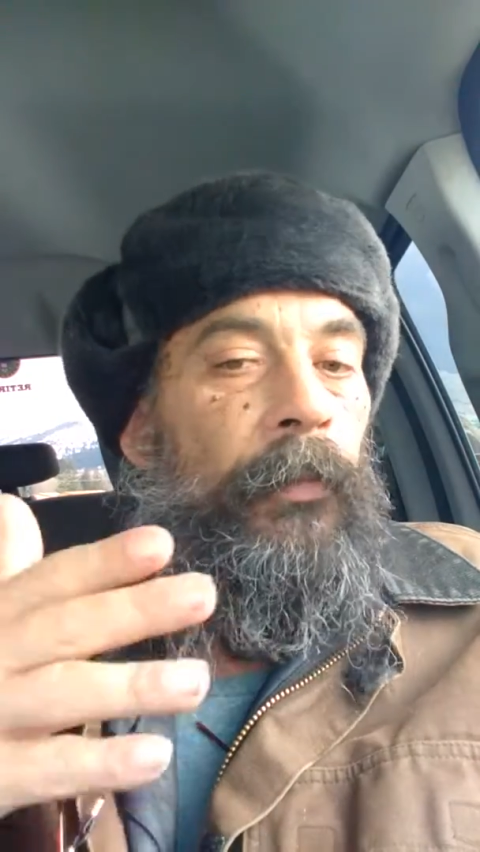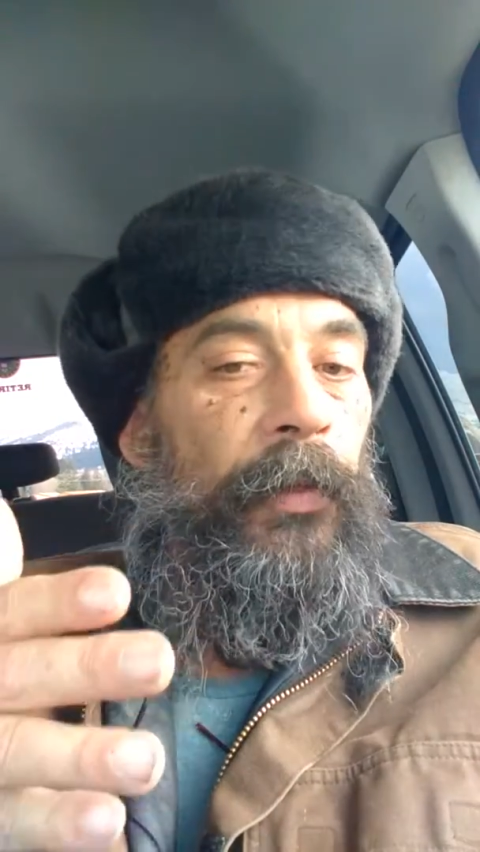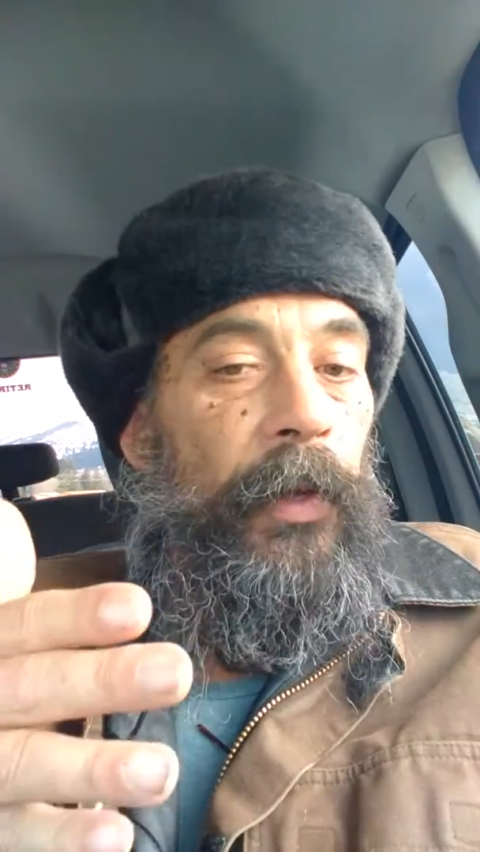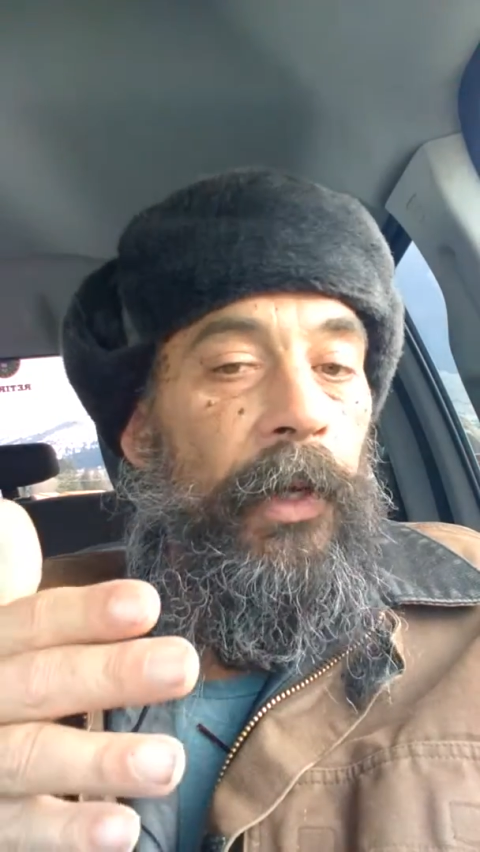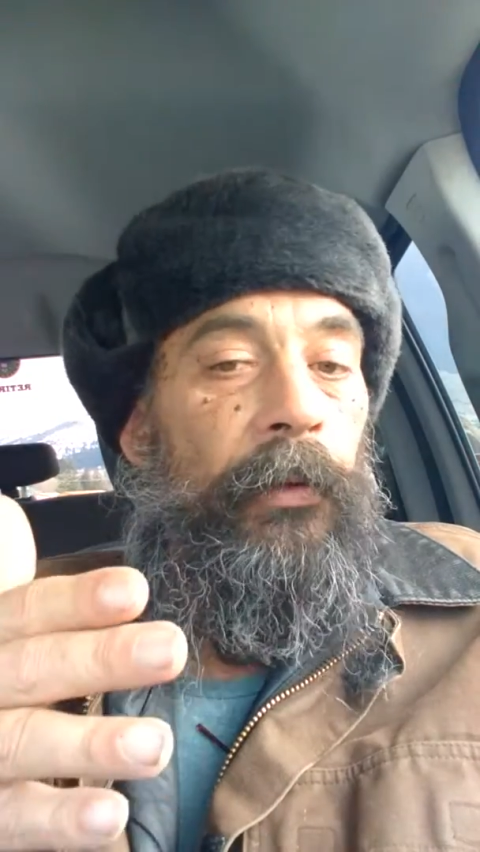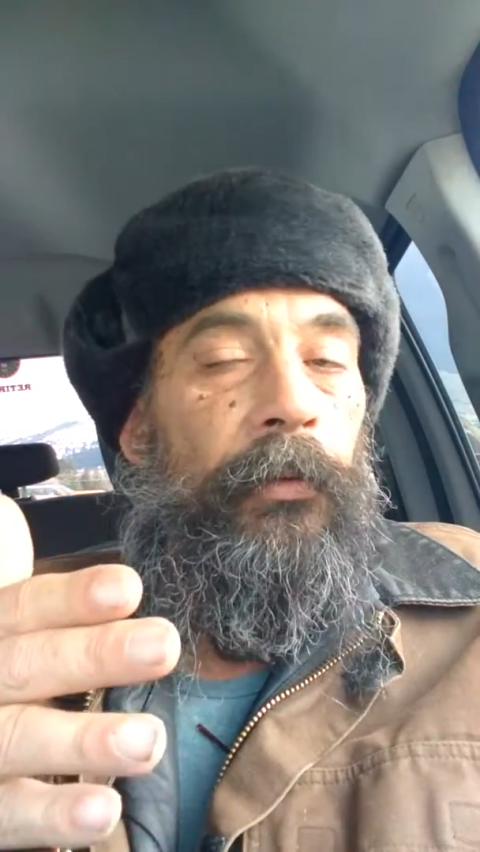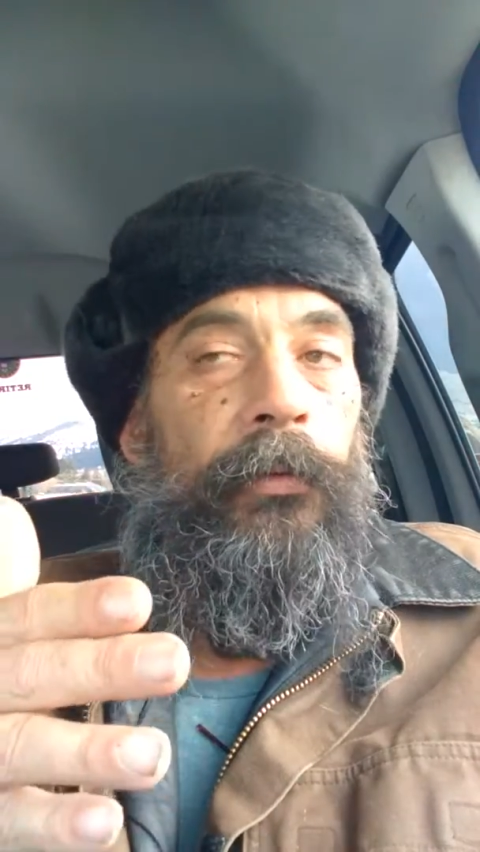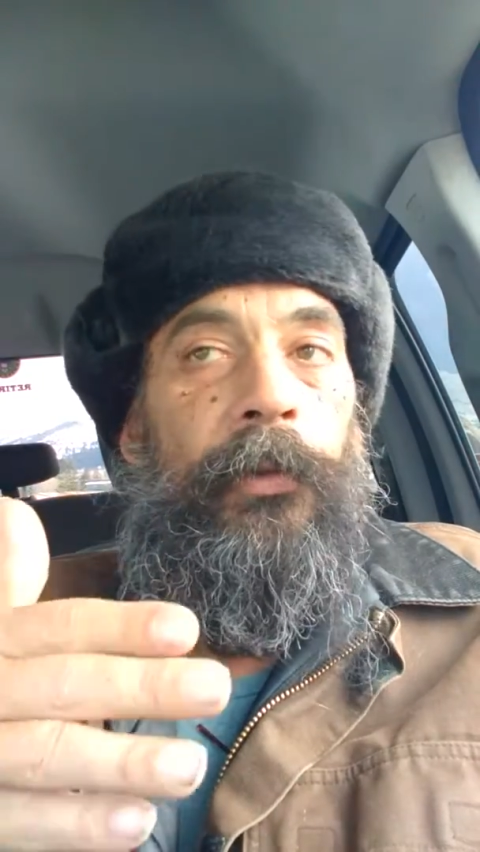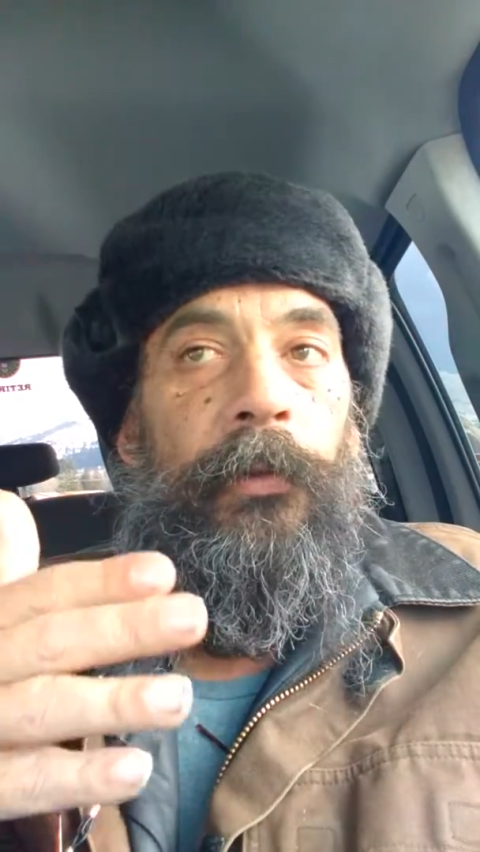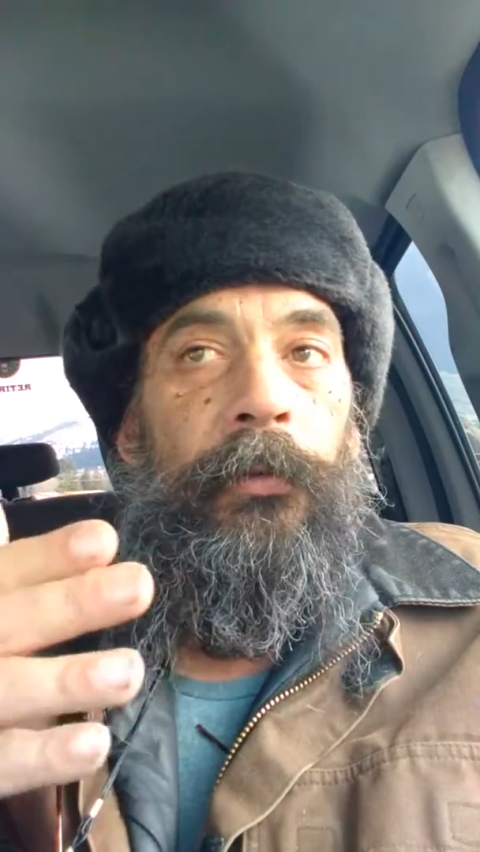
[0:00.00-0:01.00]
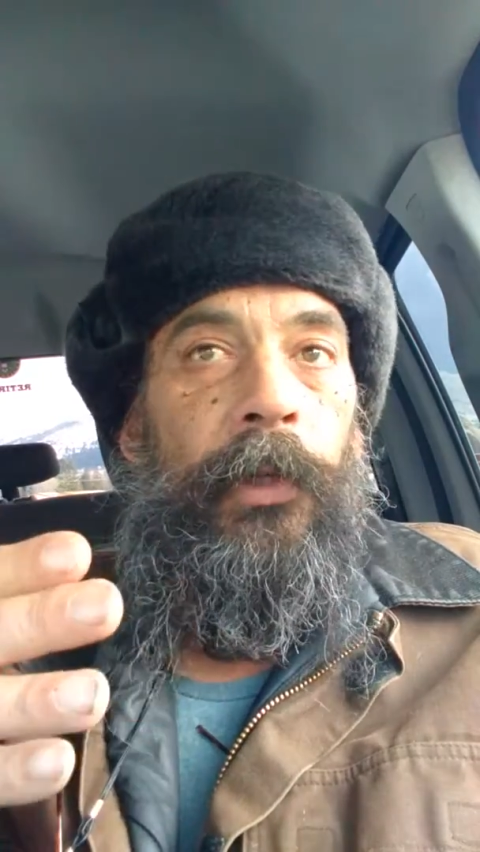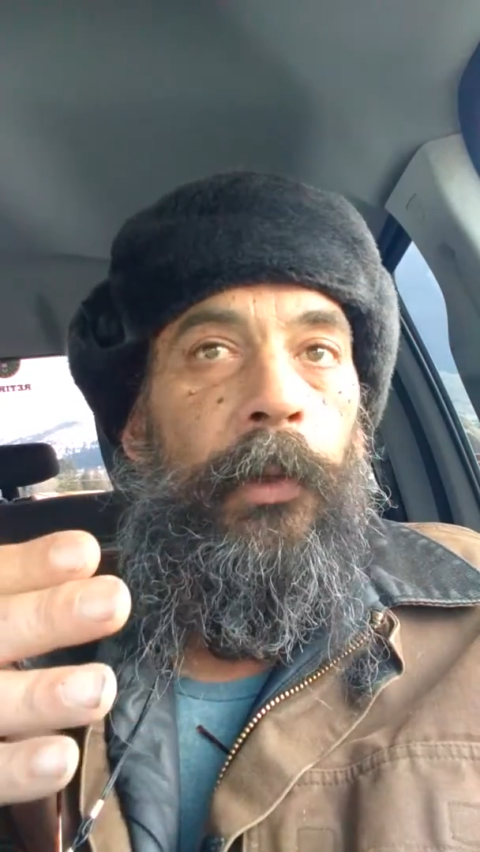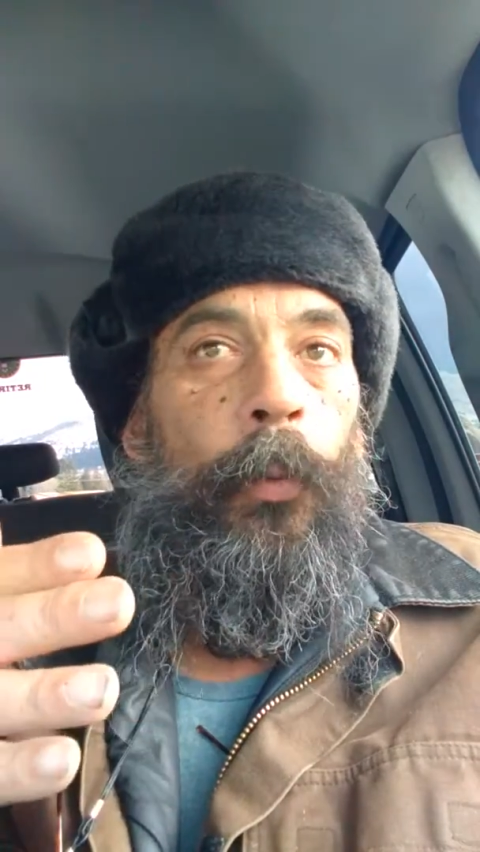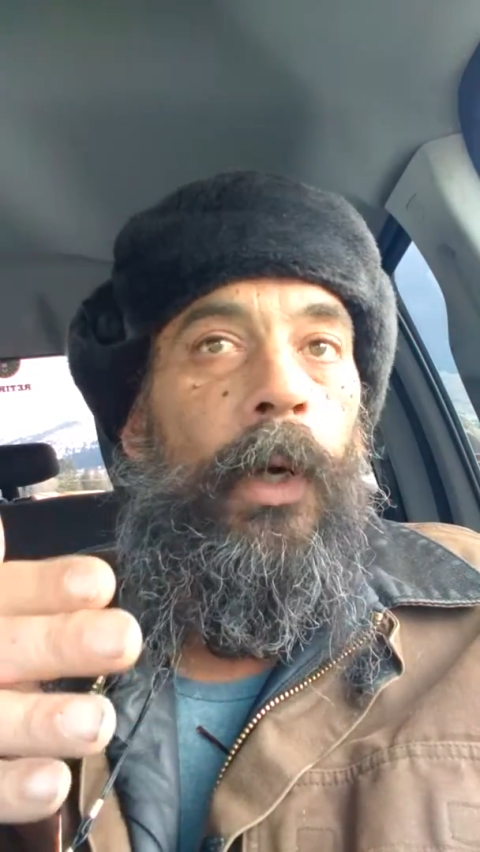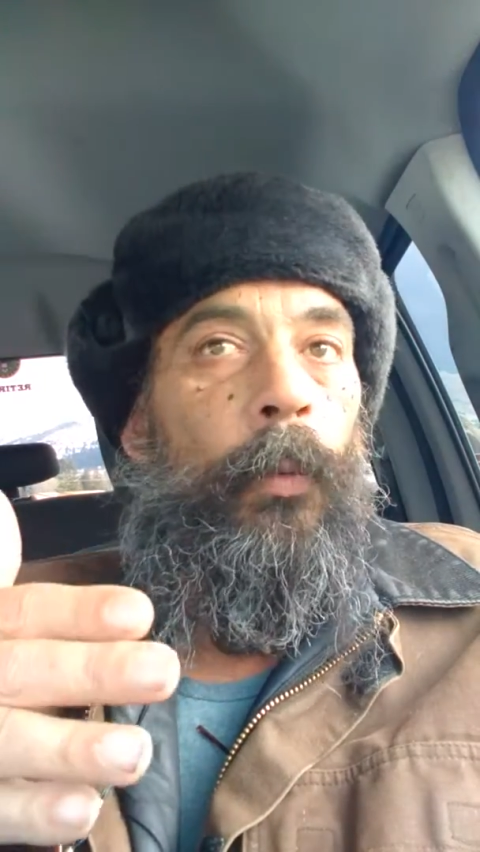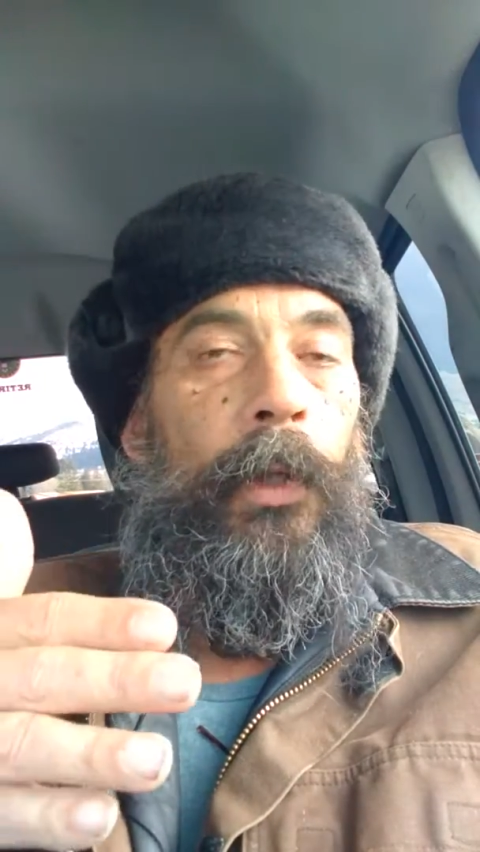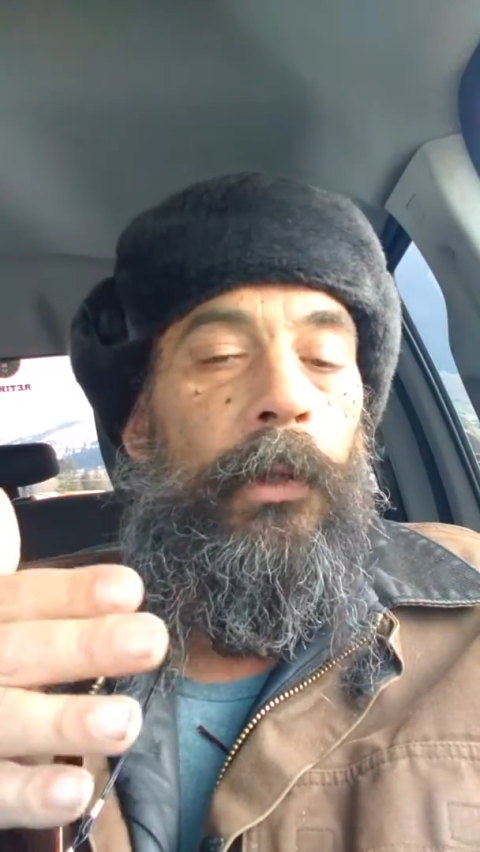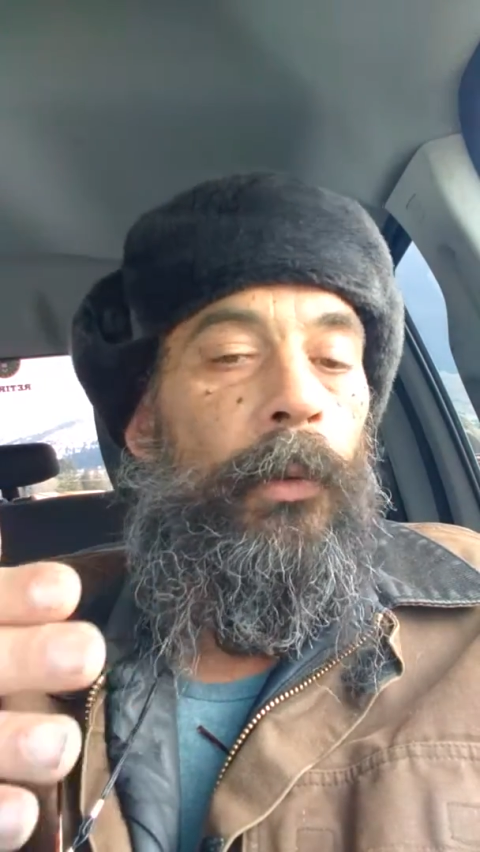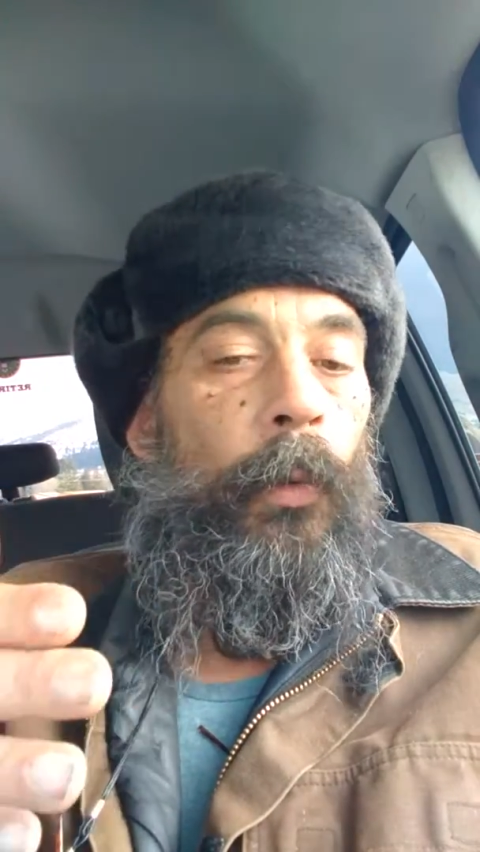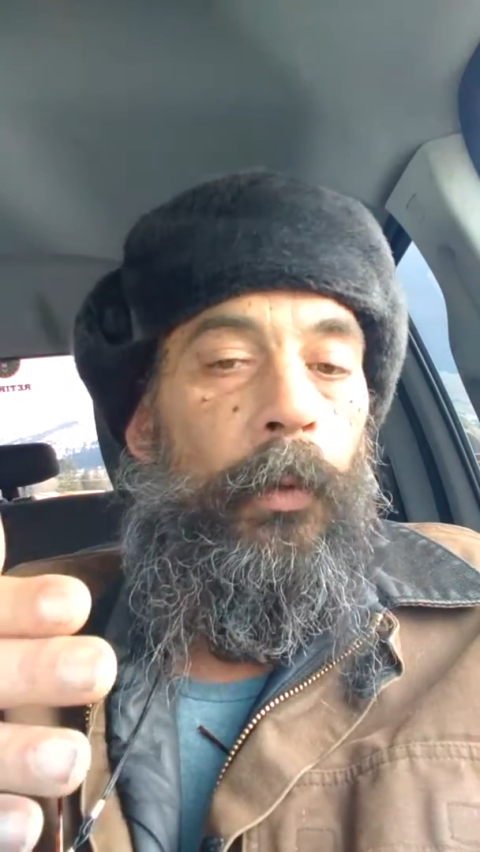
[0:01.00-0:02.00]
things to see what will
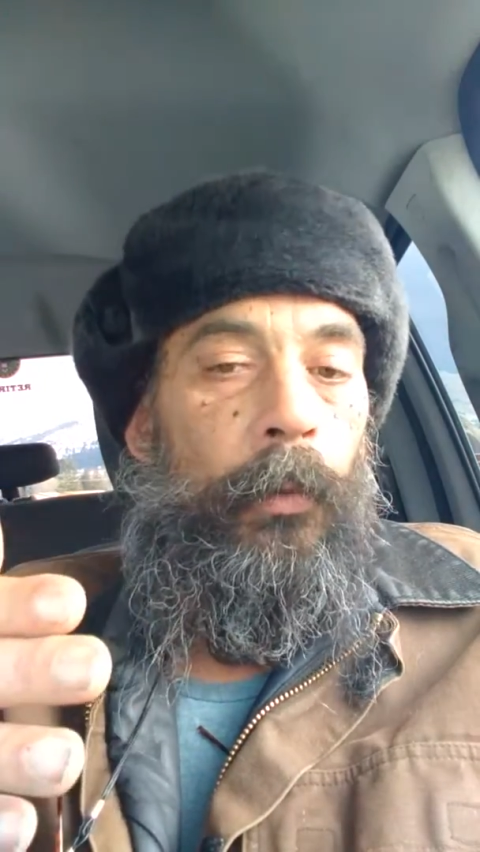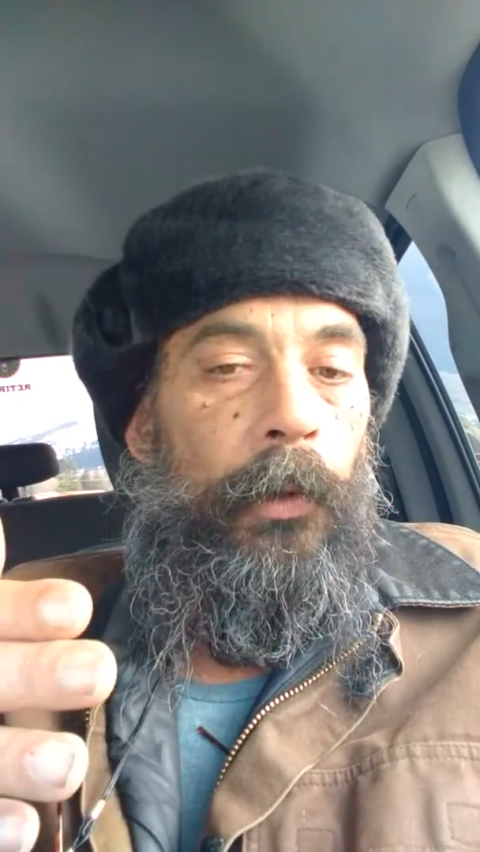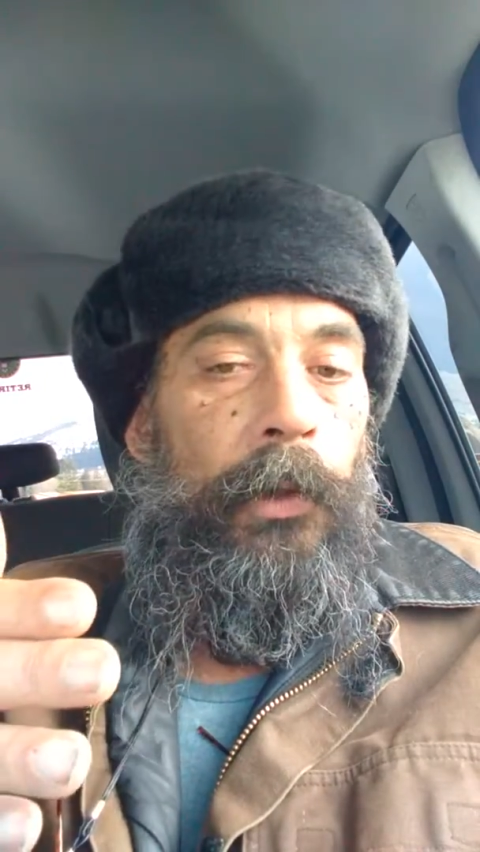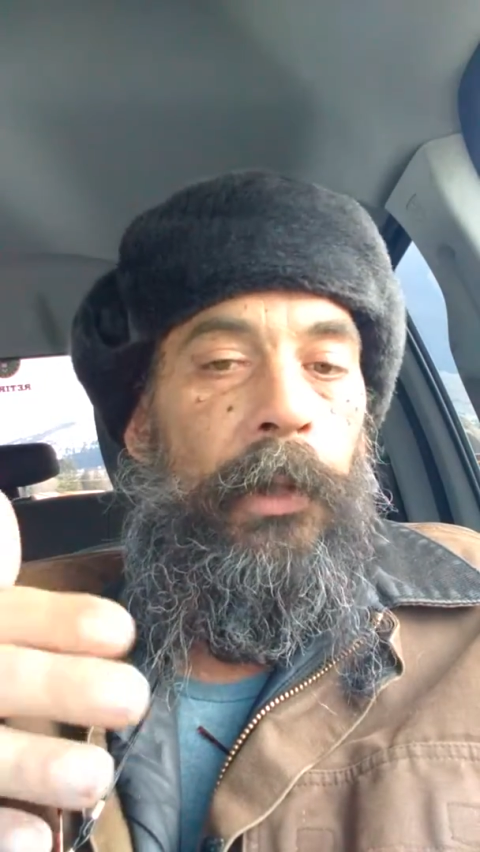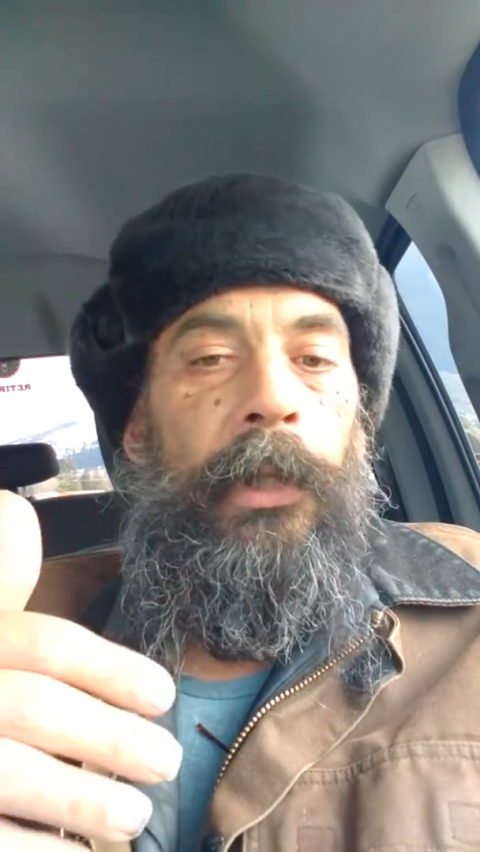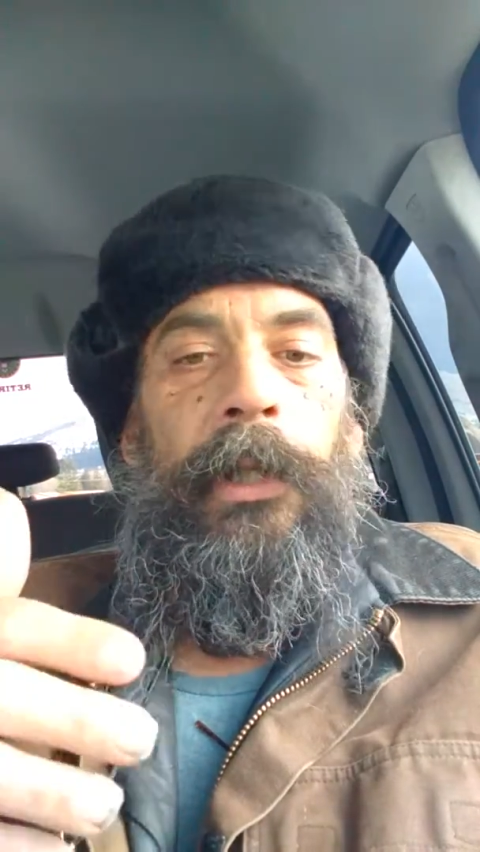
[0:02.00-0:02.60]
and won't work,